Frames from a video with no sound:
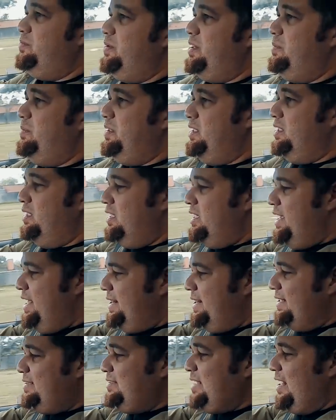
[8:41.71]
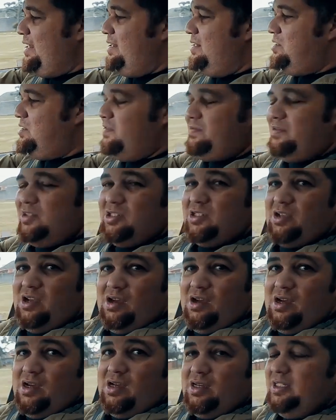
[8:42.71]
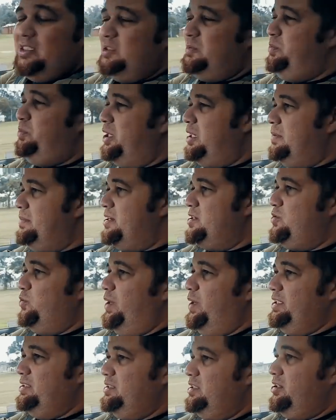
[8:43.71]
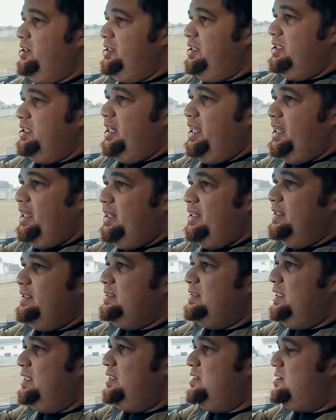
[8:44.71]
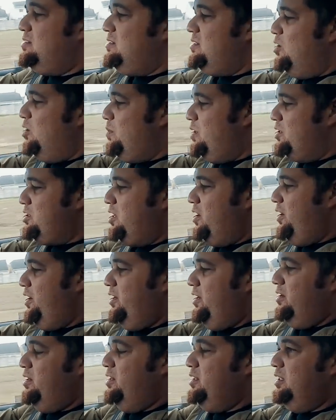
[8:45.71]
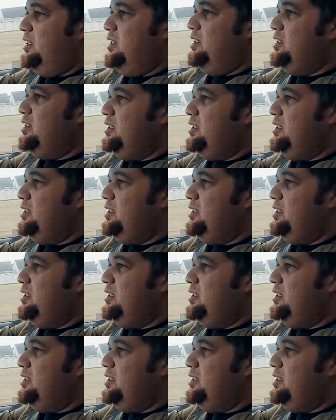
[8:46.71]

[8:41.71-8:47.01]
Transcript: but I mean, the talent of this car is pretty much wasted on a drag race. There is so much going on here.